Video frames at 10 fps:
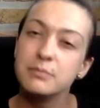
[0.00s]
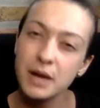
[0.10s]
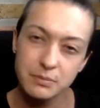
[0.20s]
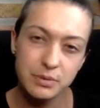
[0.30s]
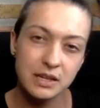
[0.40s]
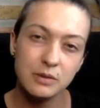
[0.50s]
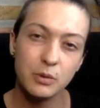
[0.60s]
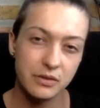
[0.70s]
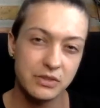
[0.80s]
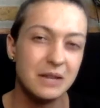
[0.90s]
might be
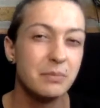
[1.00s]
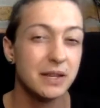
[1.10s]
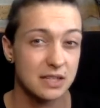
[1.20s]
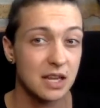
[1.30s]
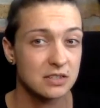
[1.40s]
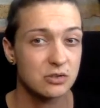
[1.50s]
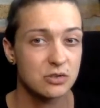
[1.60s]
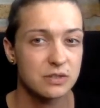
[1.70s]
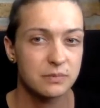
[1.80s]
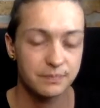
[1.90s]
one of the best
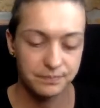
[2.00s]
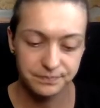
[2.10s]
answers.